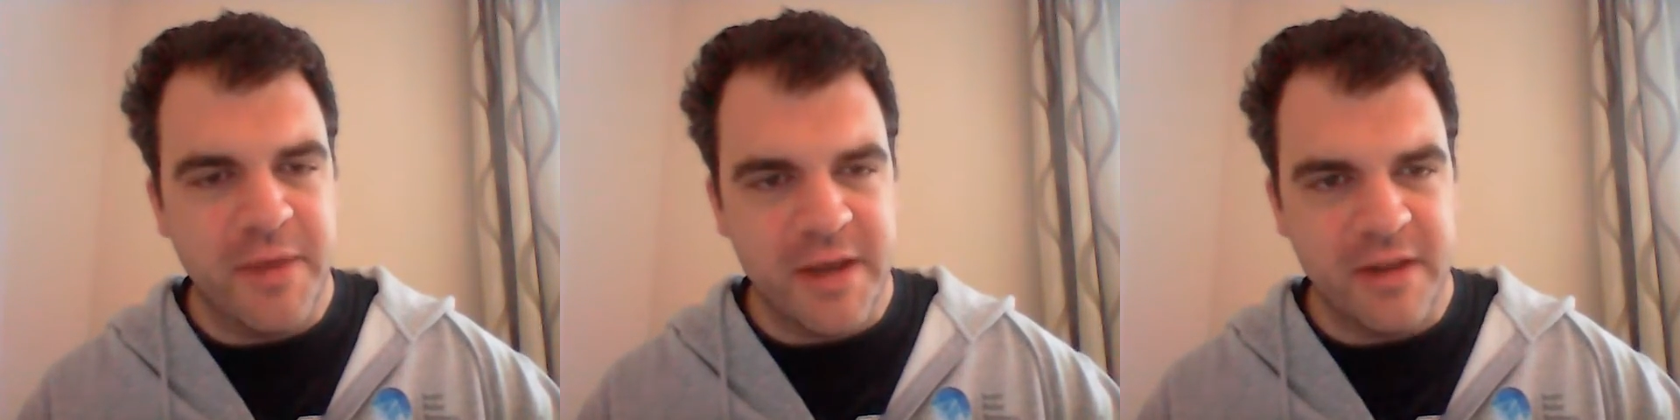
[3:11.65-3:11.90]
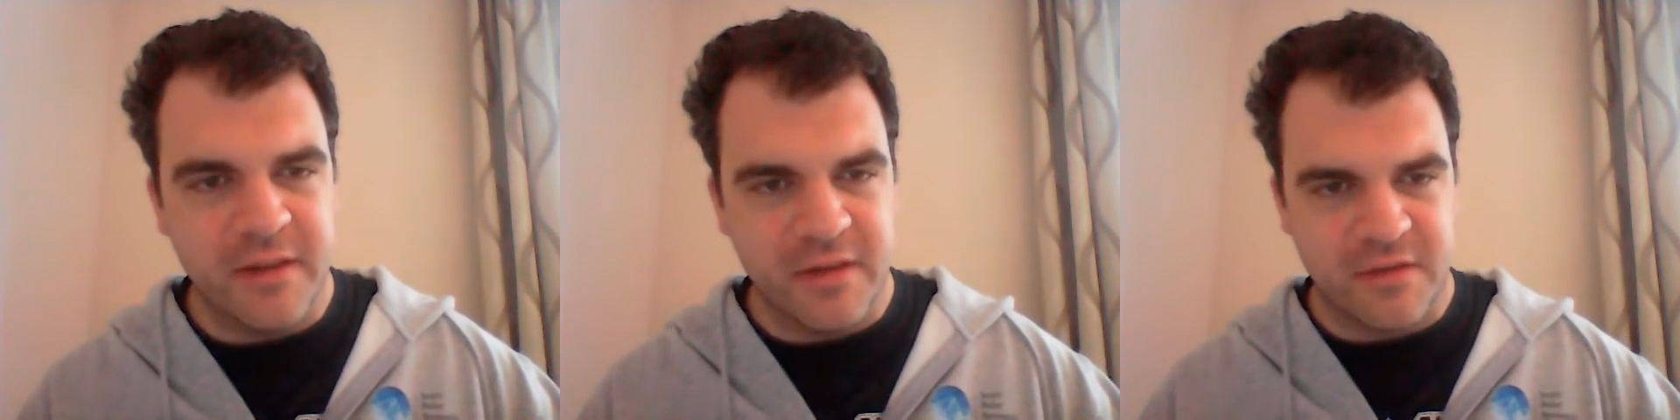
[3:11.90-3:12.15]
been
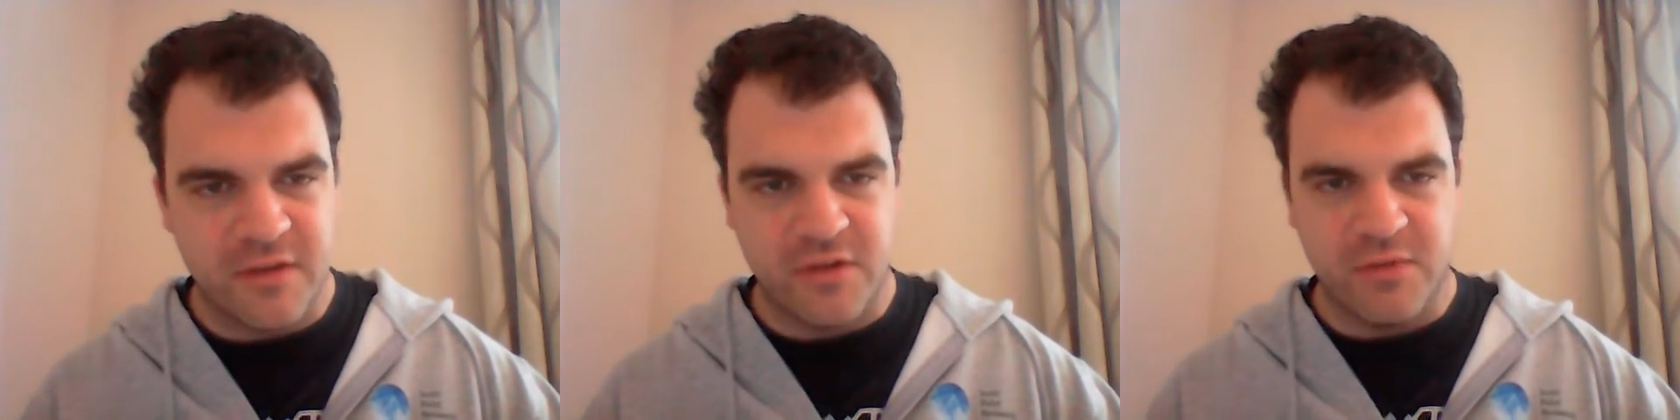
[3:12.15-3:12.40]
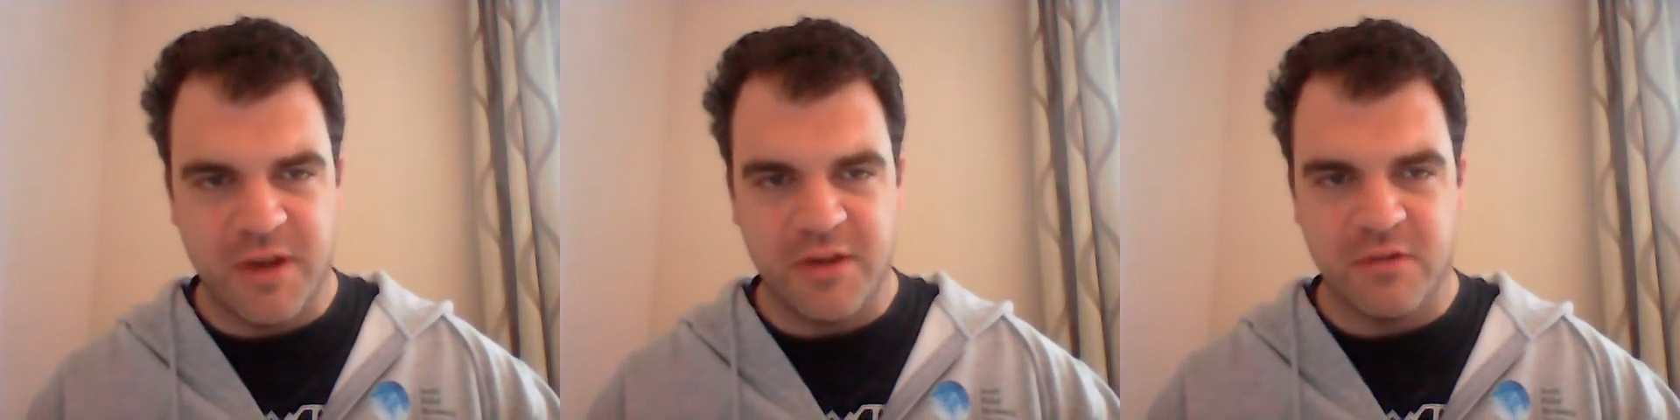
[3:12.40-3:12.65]
in this
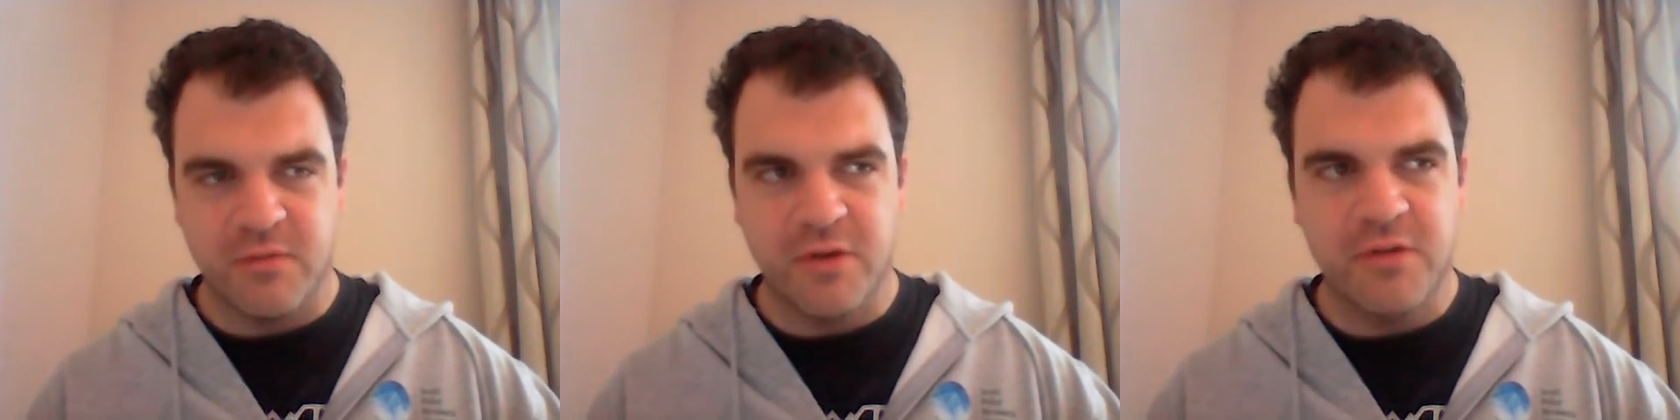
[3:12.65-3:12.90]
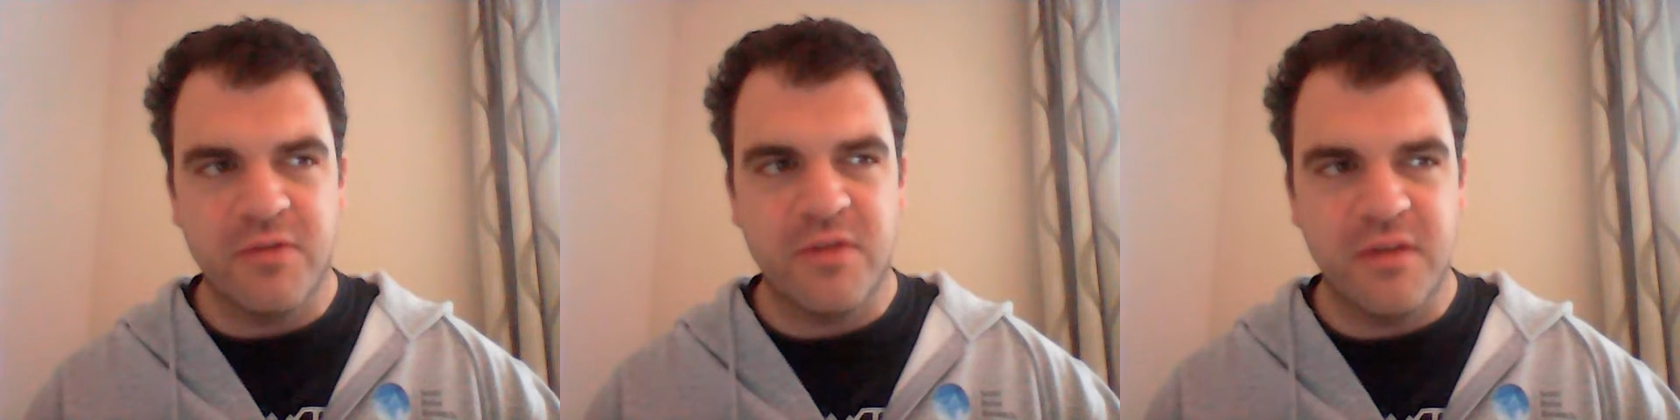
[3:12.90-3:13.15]
situation where
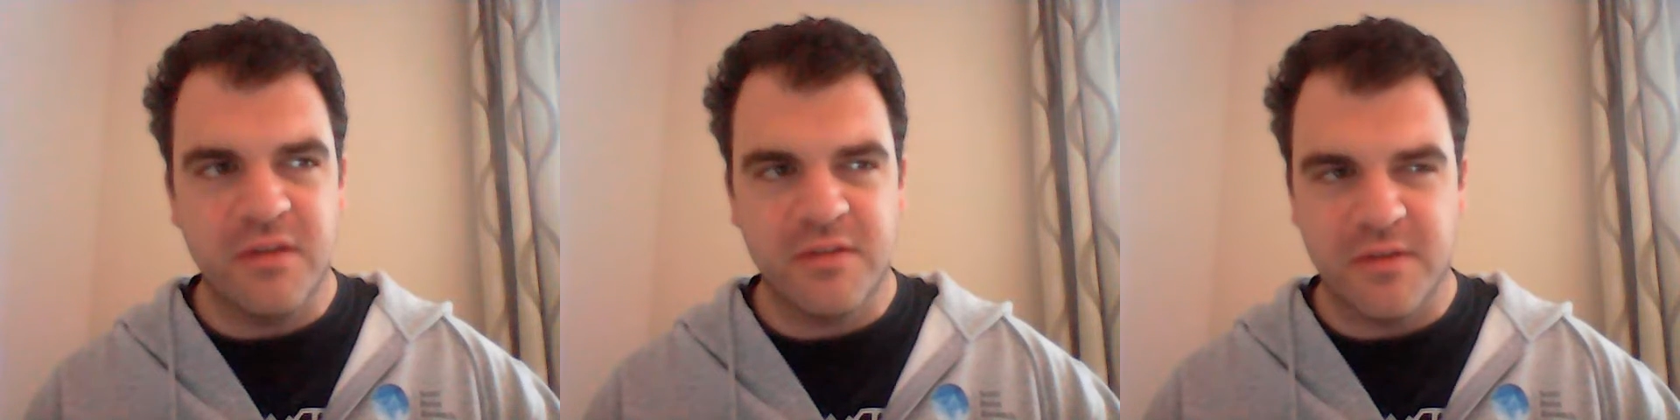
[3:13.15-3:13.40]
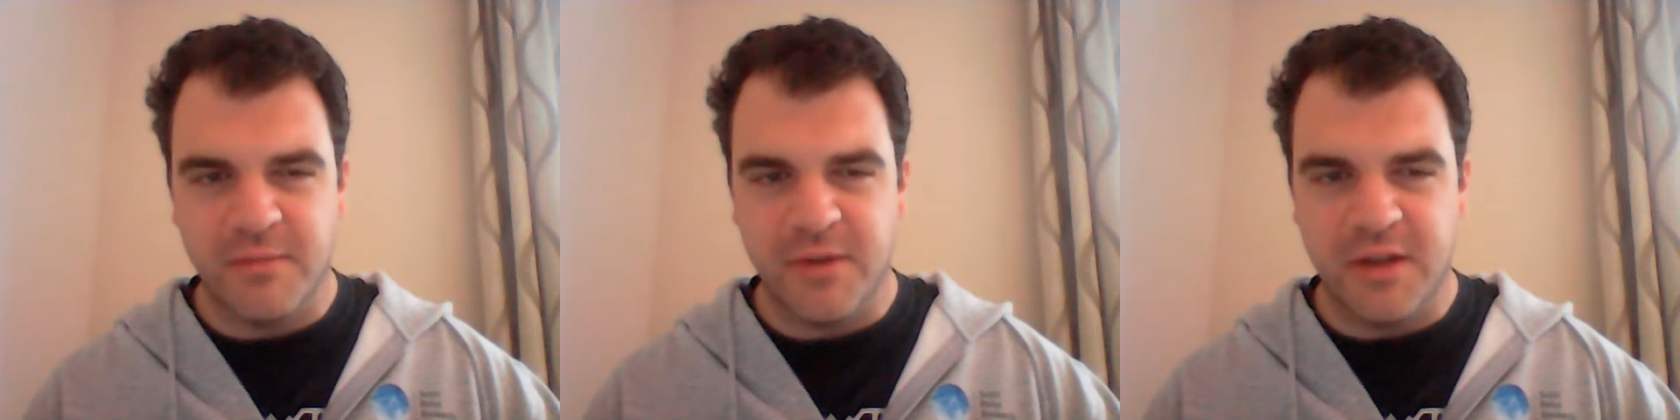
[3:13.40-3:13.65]
you've seen
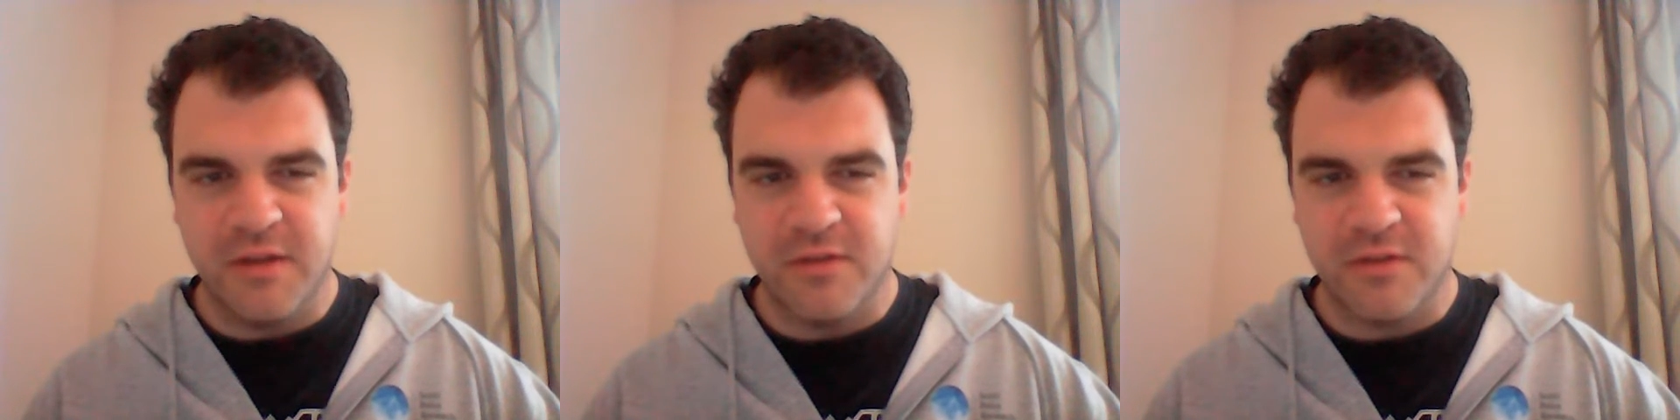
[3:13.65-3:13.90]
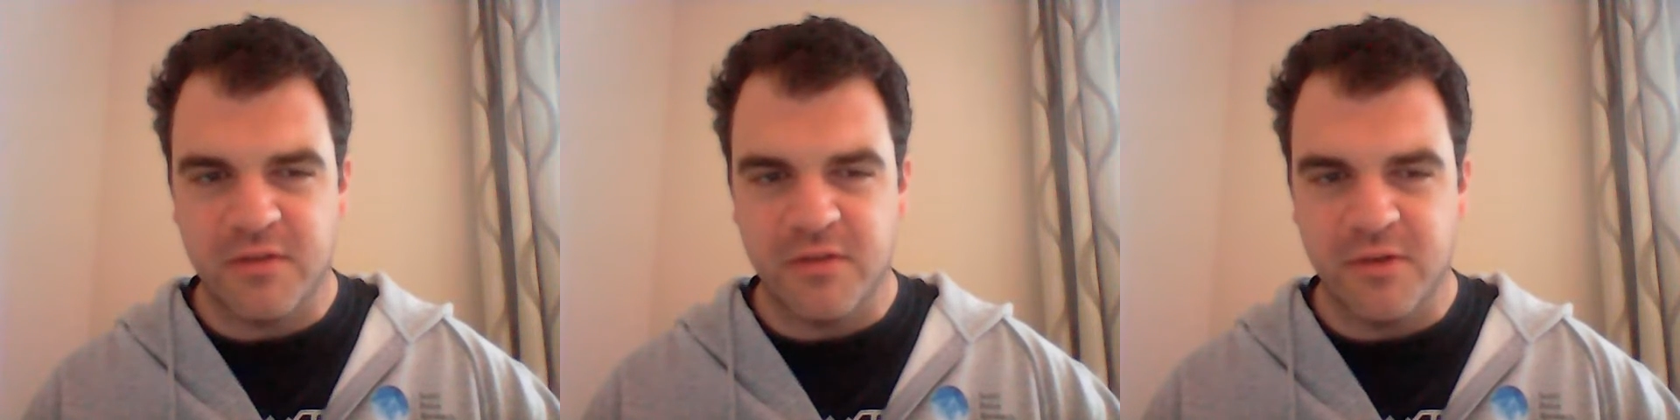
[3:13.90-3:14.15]
somebody
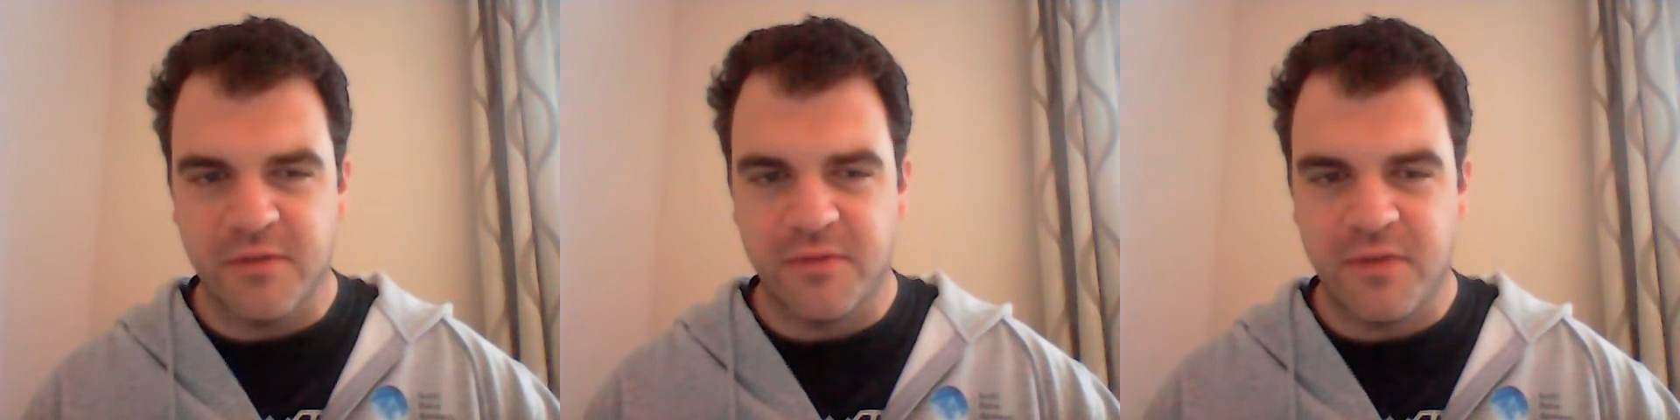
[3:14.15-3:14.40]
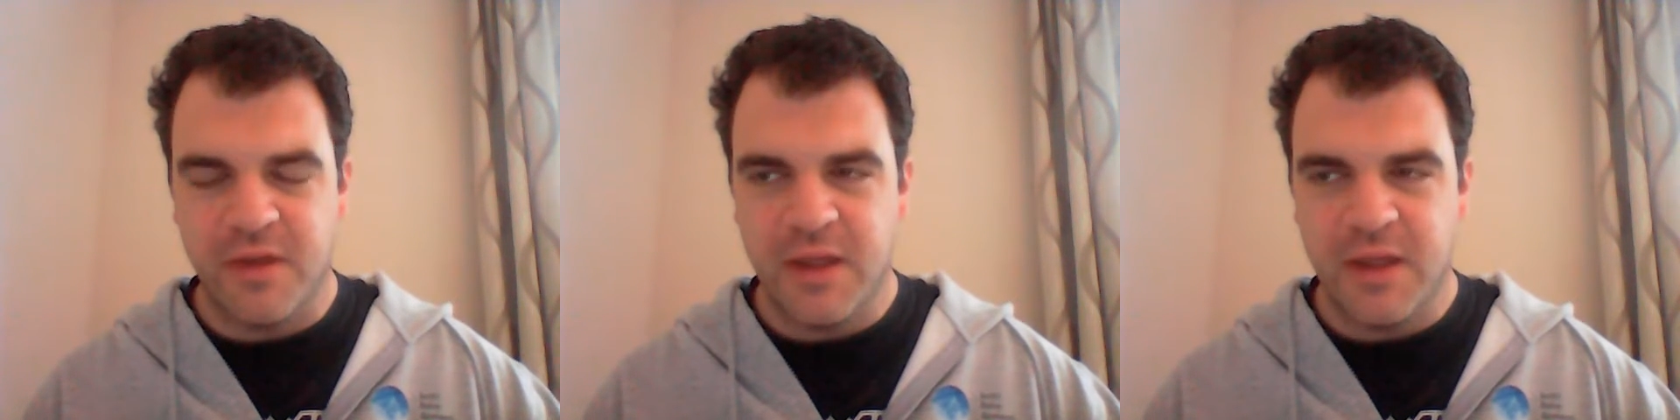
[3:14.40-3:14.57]
just sort of